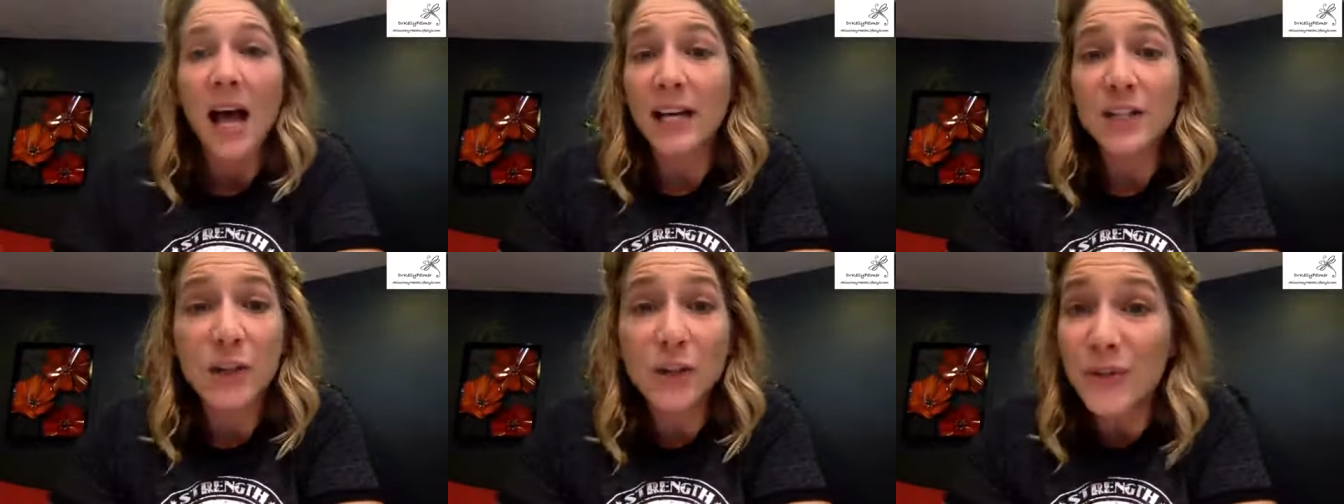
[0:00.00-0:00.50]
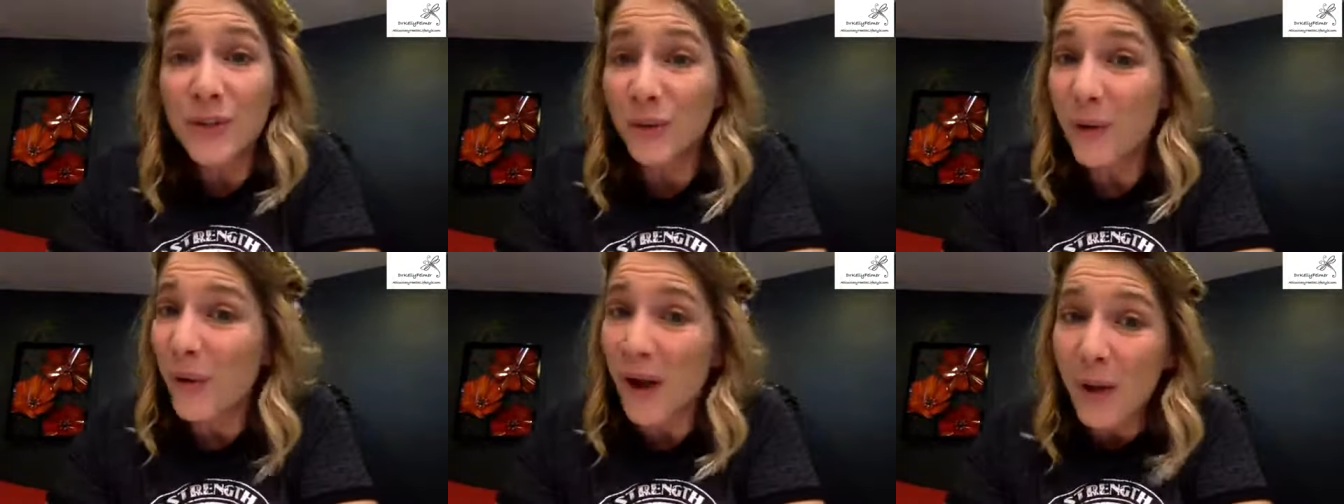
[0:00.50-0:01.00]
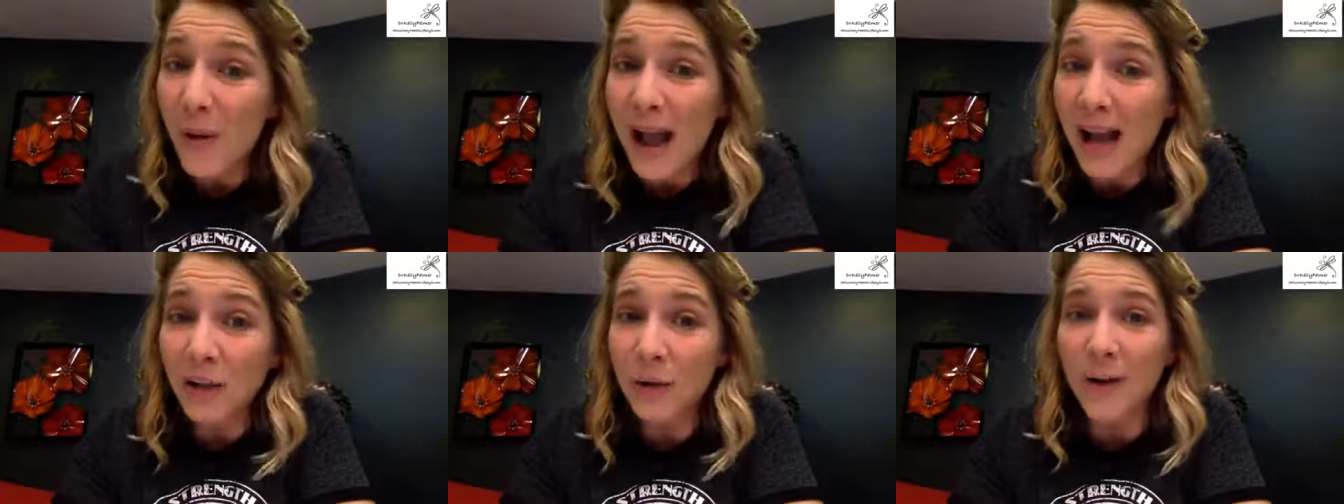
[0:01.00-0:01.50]
I just don't know how
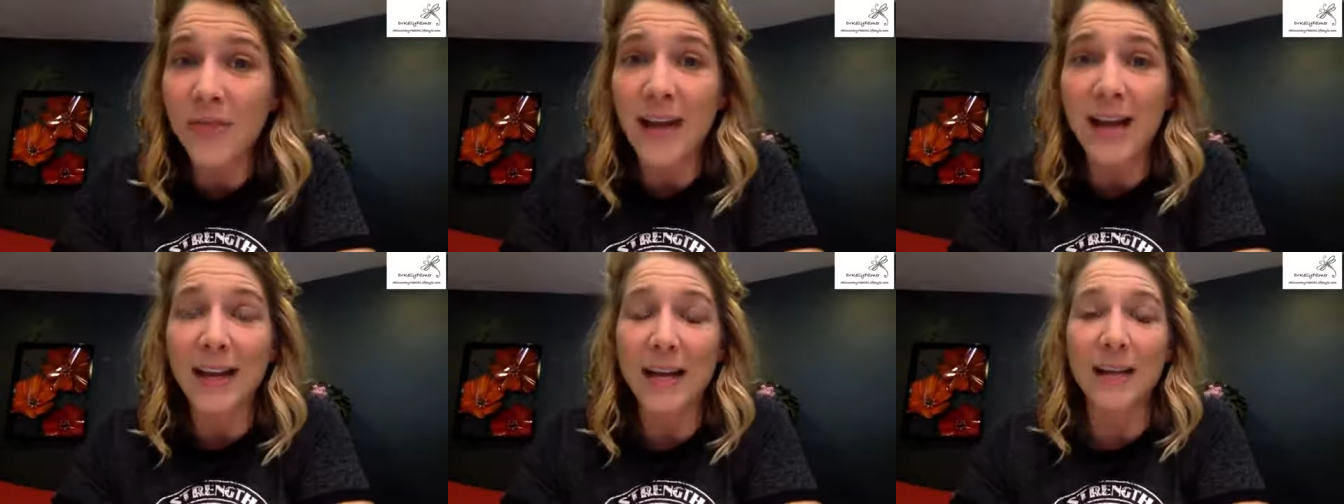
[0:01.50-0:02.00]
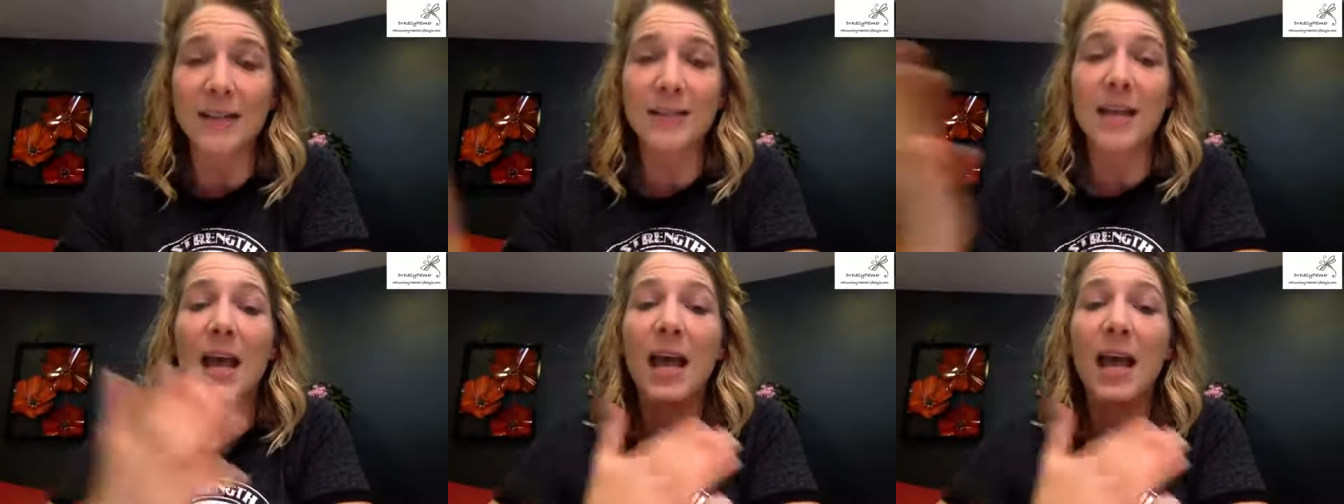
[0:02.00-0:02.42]
accurate that is.